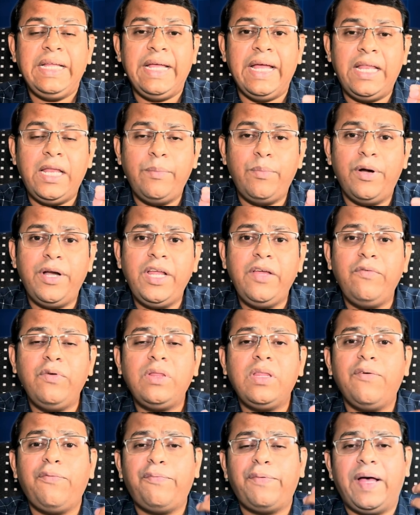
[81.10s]
anybody
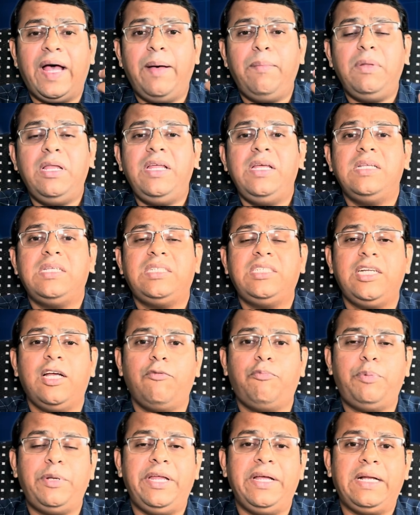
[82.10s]
with a family history
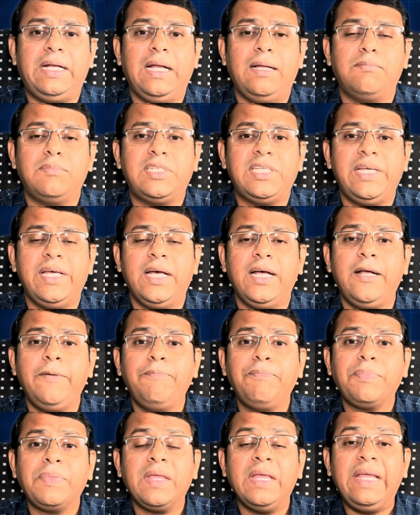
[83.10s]
of
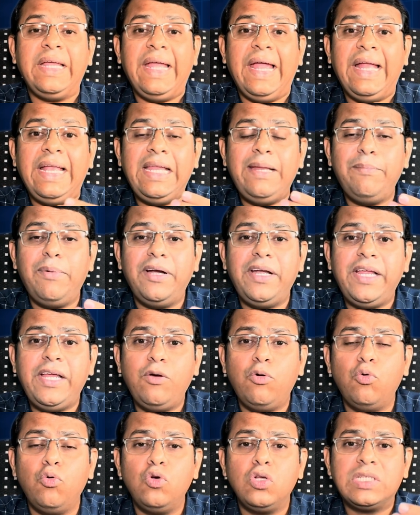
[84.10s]
preeclampsia, anybody
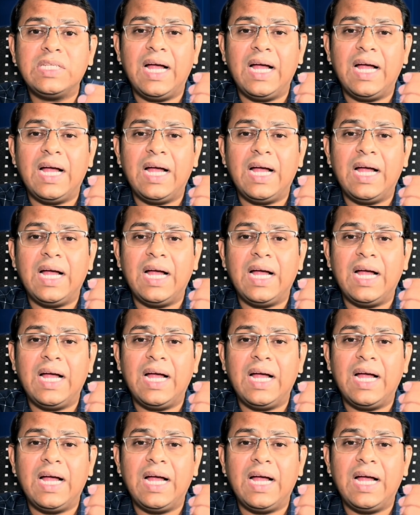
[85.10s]
who is